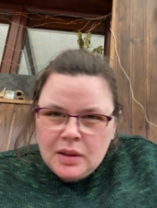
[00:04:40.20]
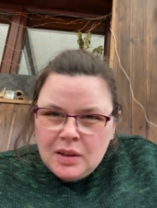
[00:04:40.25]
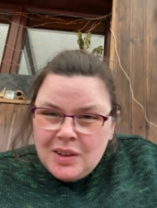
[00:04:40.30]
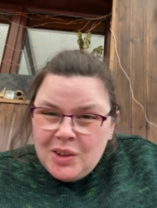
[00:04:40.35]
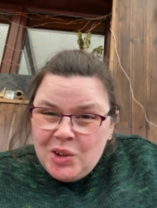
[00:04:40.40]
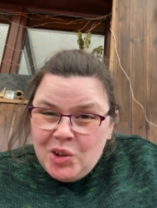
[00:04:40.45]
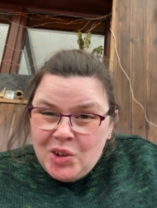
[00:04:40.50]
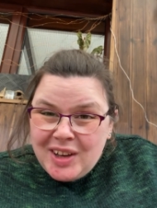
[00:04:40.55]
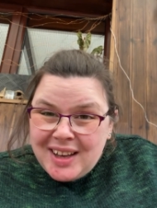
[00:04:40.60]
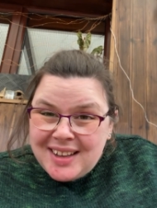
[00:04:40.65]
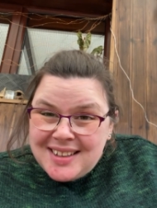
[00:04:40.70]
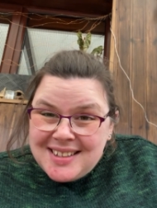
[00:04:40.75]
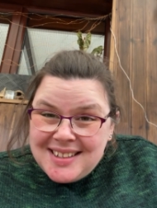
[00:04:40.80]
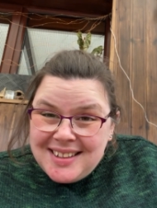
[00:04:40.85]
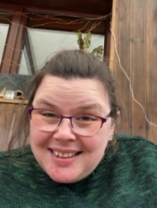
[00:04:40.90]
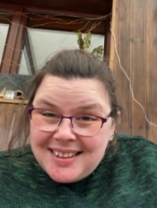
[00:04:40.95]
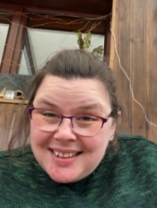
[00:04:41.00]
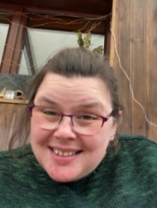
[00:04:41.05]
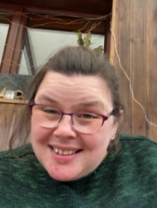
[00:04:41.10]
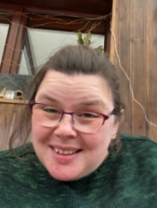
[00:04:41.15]
you can't see
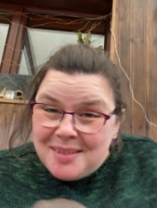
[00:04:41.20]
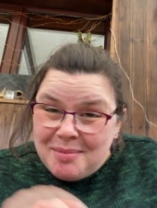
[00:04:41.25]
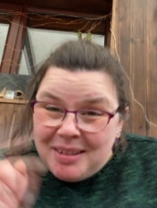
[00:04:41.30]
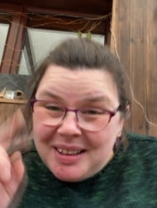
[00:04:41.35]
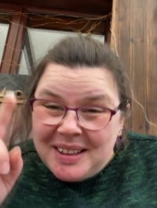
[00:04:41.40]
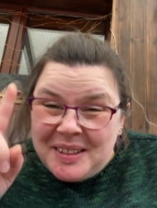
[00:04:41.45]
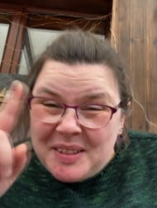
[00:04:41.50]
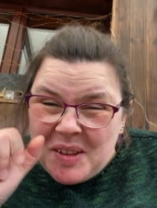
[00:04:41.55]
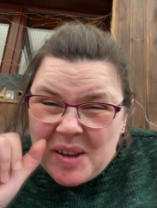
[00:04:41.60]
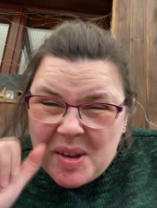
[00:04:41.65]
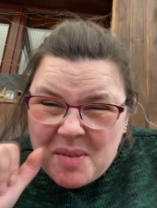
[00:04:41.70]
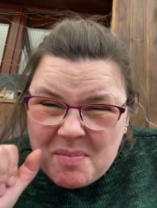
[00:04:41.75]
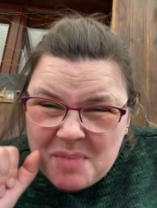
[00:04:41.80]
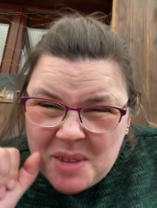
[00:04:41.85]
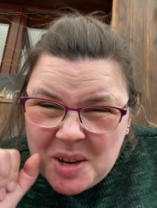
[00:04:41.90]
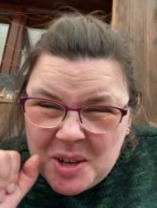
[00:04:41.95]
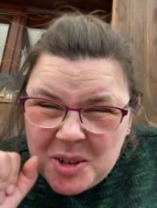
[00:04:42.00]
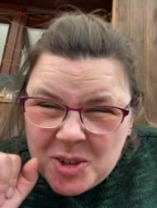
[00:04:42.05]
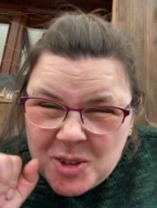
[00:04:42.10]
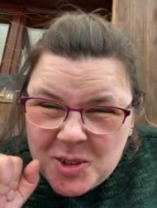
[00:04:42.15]
this, let me
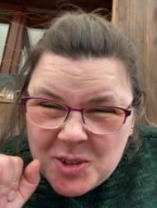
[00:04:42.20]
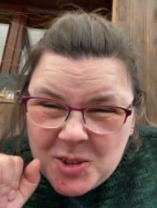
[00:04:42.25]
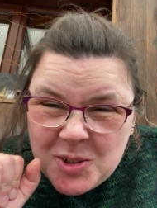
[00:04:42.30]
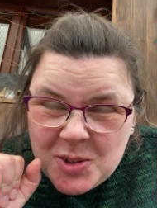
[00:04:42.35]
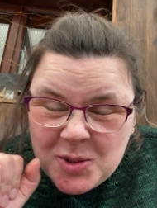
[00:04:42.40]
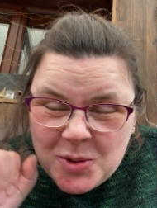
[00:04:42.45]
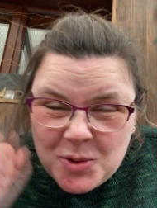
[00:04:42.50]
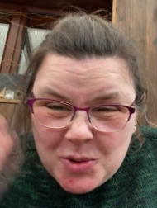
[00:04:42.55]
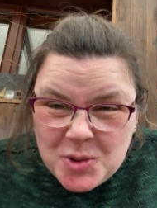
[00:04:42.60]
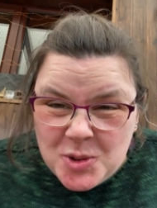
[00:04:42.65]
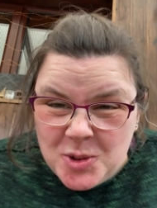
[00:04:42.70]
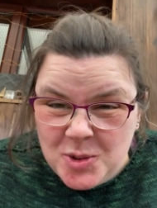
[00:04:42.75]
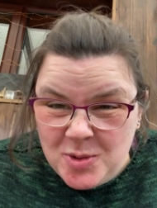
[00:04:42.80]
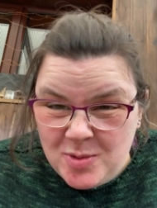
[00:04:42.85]
just scooch you